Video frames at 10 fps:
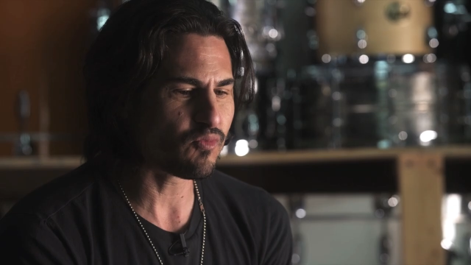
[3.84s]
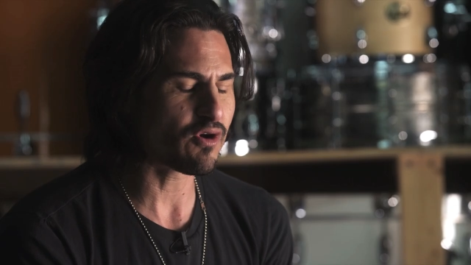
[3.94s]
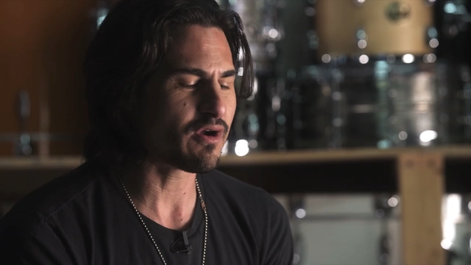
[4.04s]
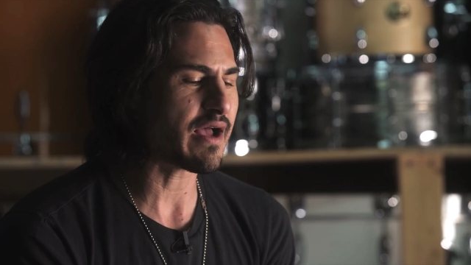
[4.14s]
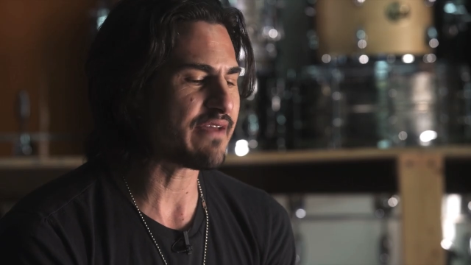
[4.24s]

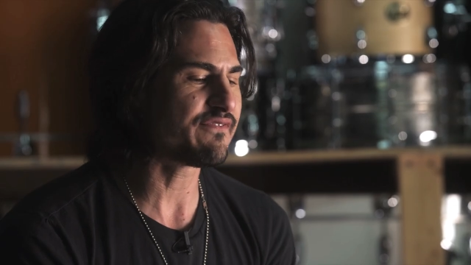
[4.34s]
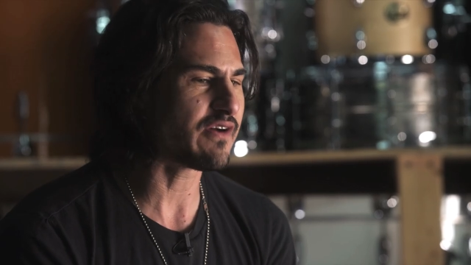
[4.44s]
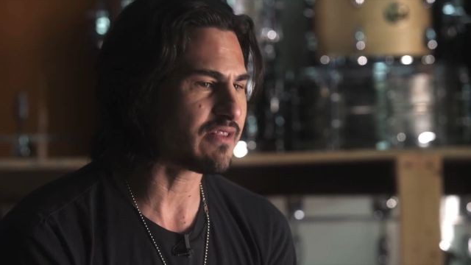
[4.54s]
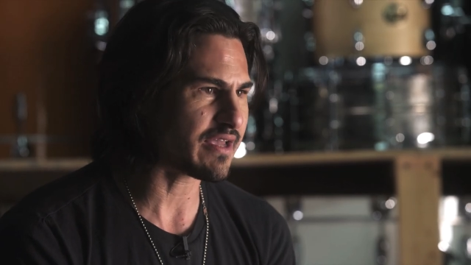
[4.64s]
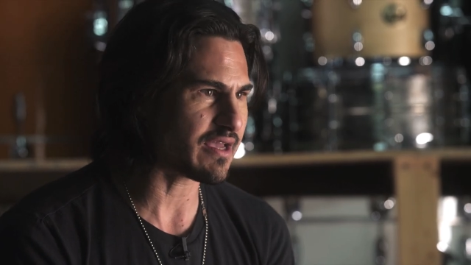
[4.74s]
where I
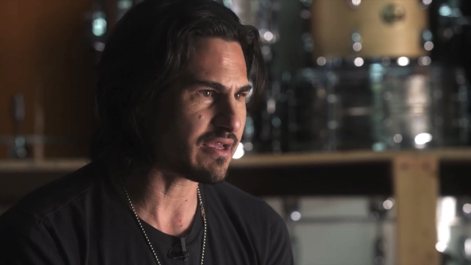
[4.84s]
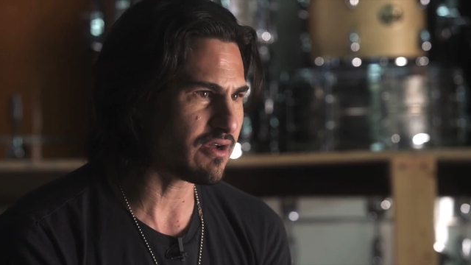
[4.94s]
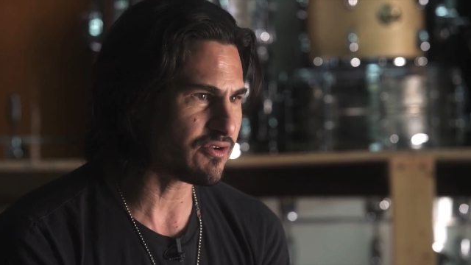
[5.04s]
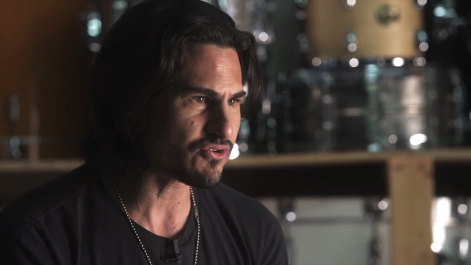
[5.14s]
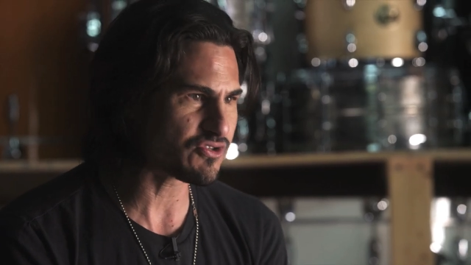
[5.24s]
felt like I
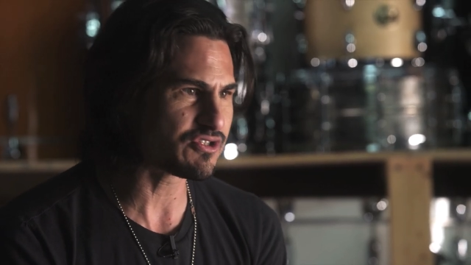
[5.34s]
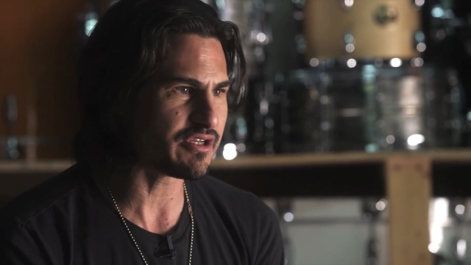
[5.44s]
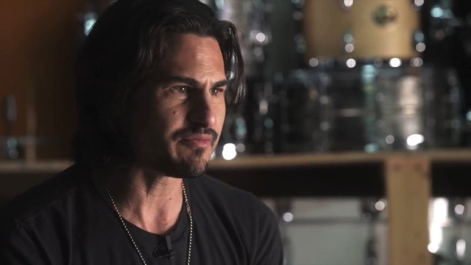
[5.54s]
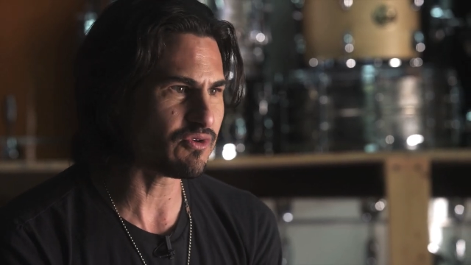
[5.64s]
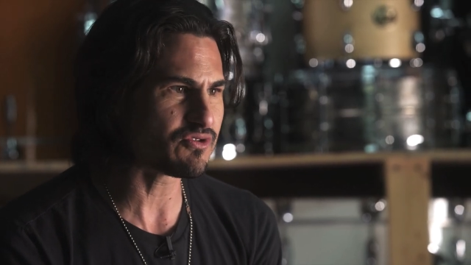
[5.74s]

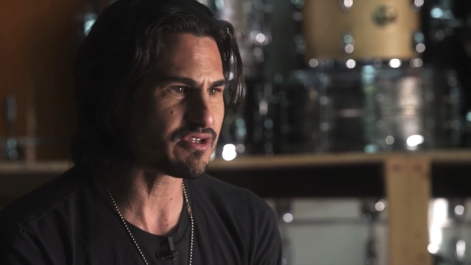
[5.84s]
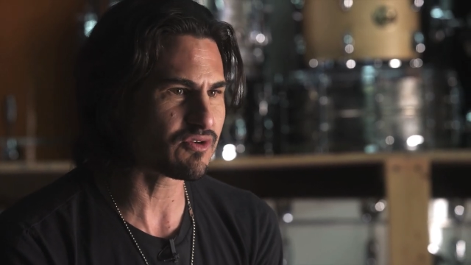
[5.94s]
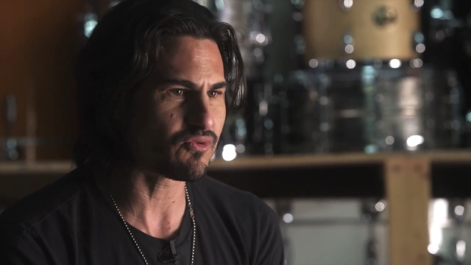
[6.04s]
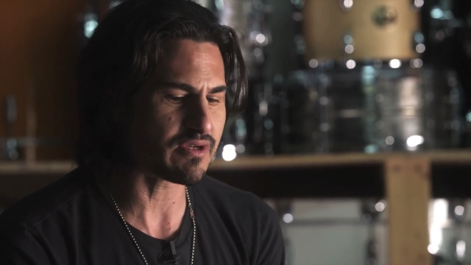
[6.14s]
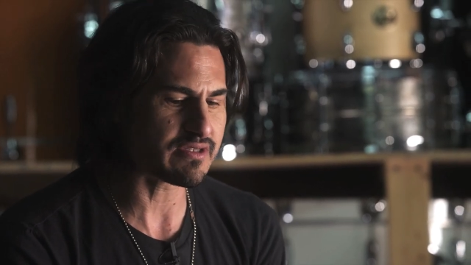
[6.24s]
understood
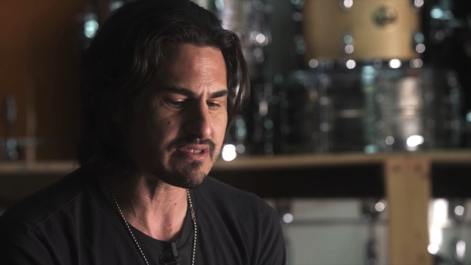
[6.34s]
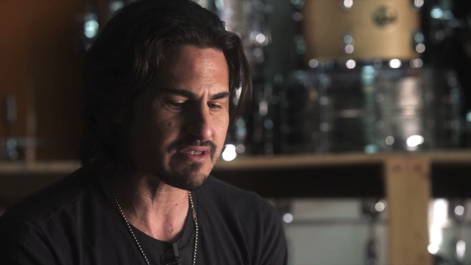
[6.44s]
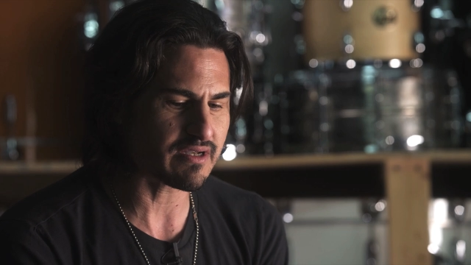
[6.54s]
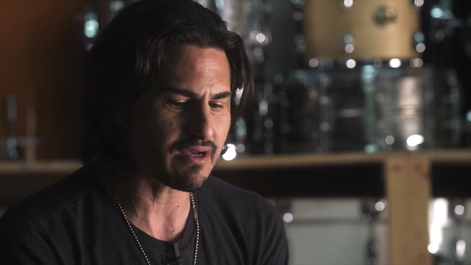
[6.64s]
music was